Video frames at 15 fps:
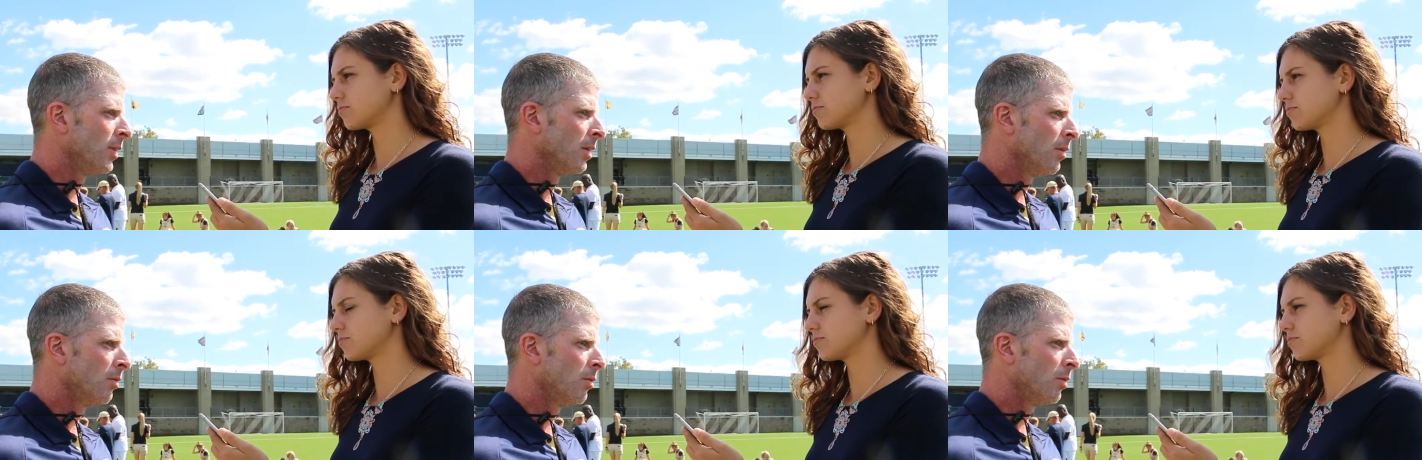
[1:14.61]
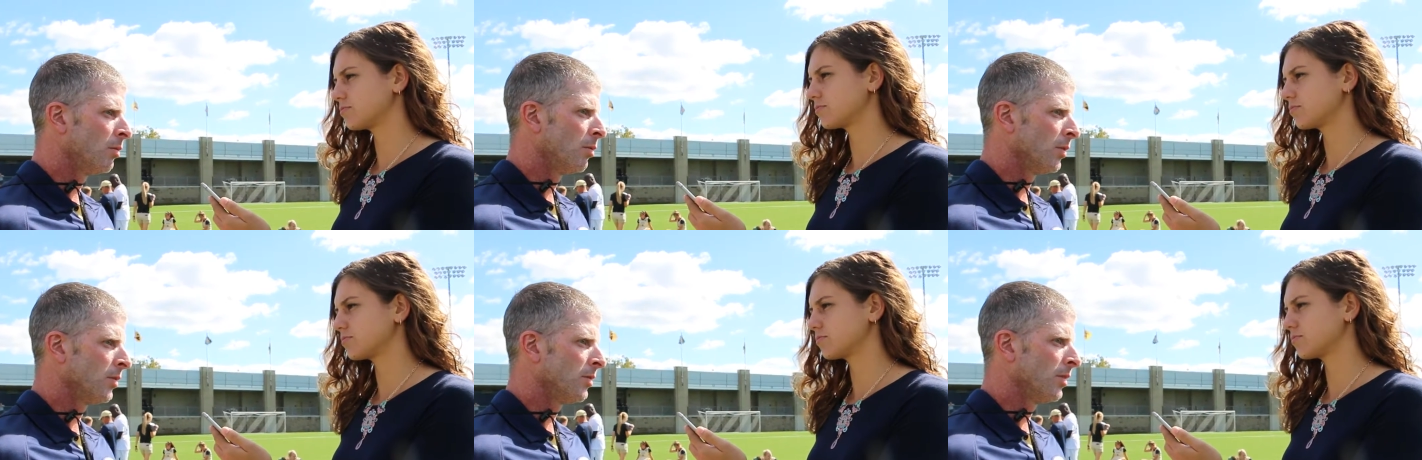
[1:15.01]
Speaker 1: you know, we're,
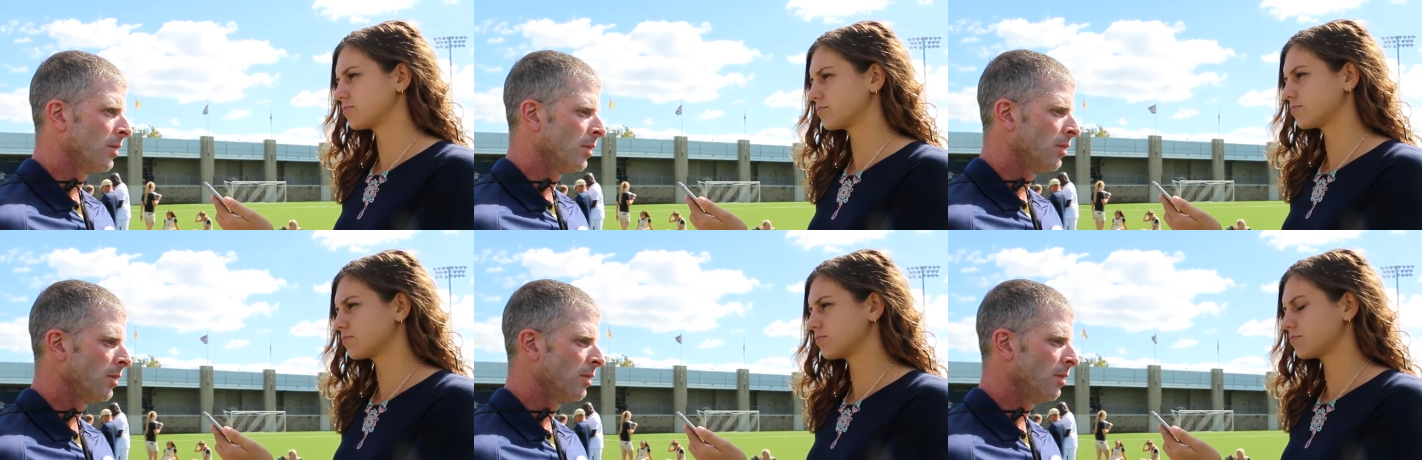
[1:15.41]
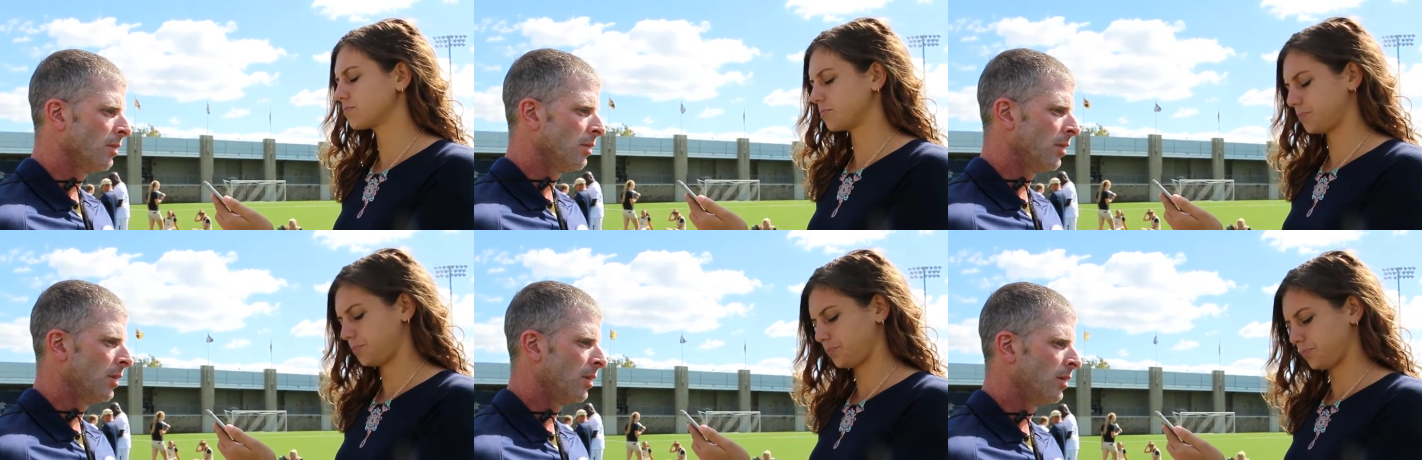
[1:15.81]
we're still
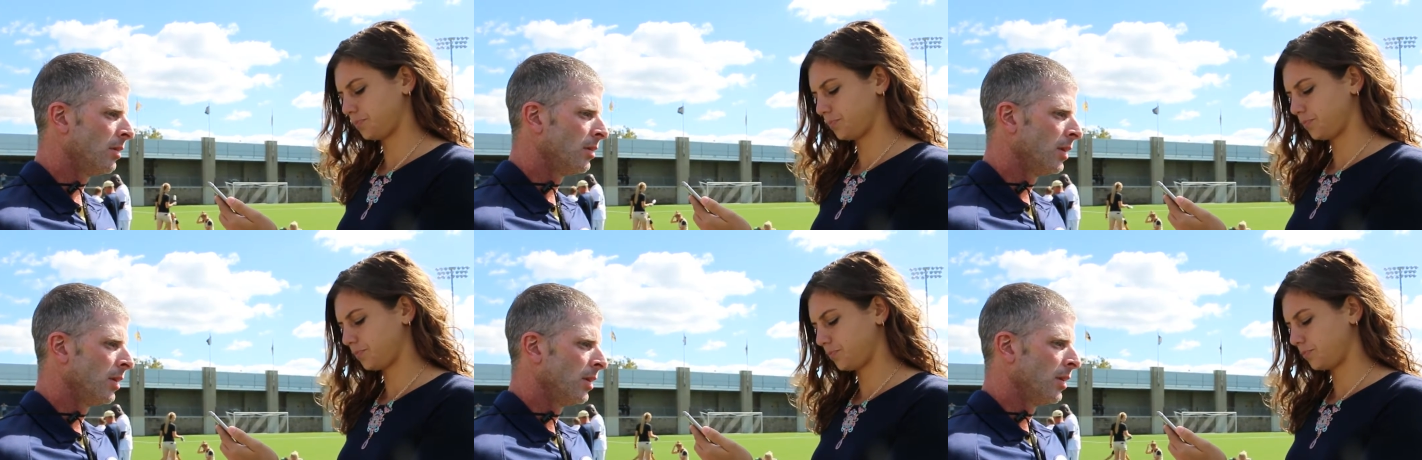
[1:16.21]
uh,